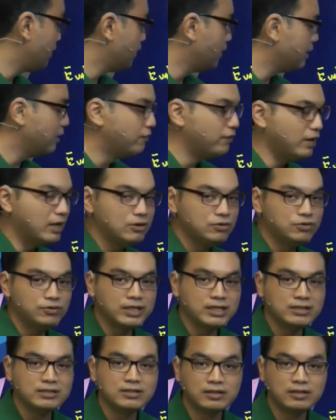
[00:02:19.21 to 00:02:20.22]

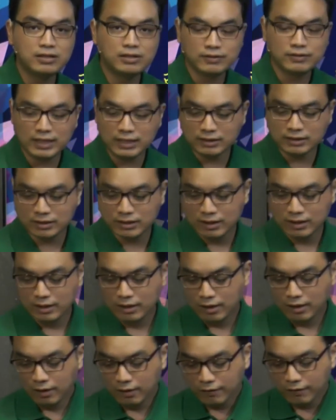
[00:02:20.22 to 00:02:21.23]
evaluate. Alright?
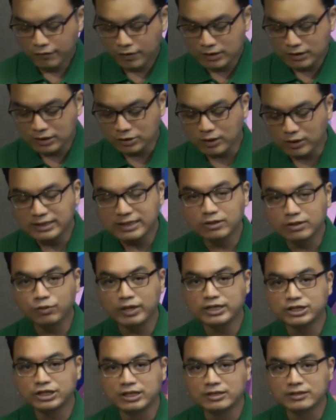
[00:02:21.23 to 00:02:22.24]
For this one,
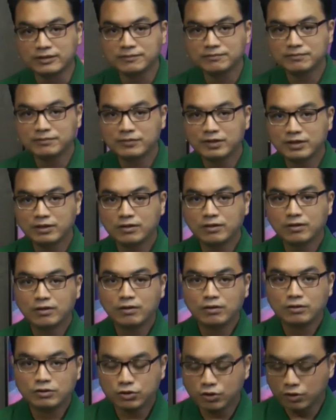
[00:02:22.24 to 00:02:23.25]
equation.
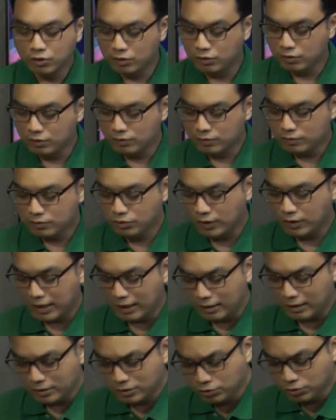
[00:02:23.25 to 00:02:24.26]
So you
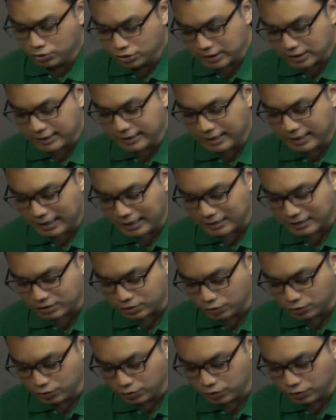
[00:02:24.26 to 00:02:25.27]
are usually
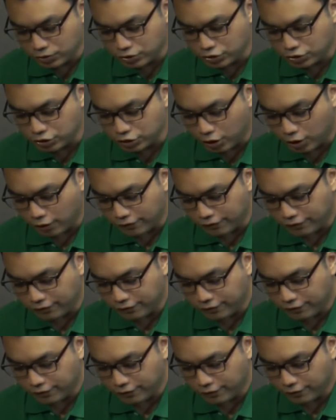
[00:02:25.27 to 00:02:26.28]
asked to
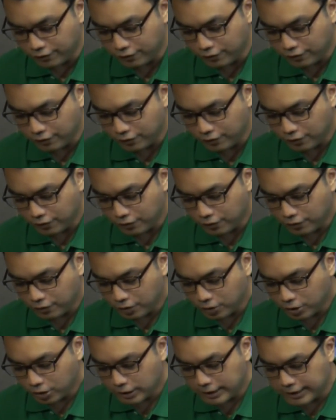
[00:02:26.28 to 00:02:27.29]
solve.
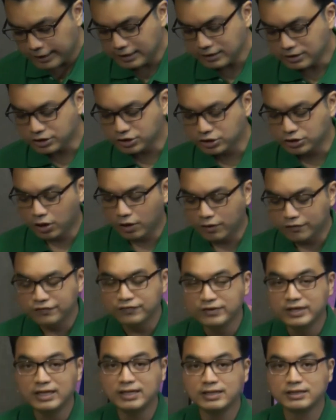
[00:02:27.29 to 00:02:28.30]
Okay, solve
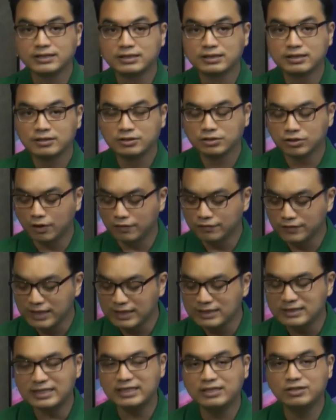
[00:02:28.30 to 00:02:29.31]

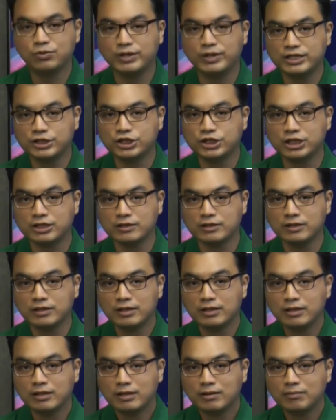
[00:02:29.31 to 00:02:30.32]
this equation.
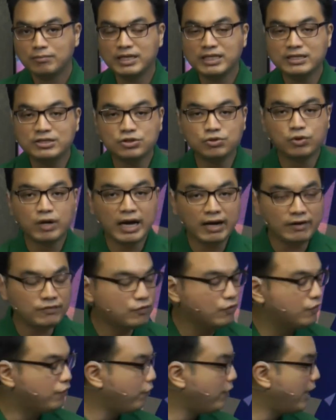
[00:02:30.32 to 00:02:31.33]
Means you have
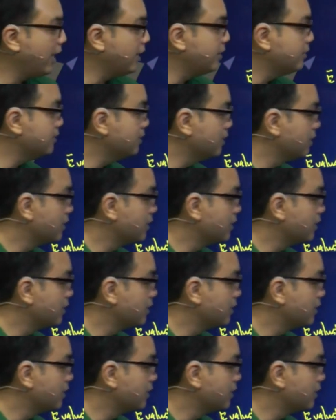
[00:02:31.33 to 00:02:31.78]
to find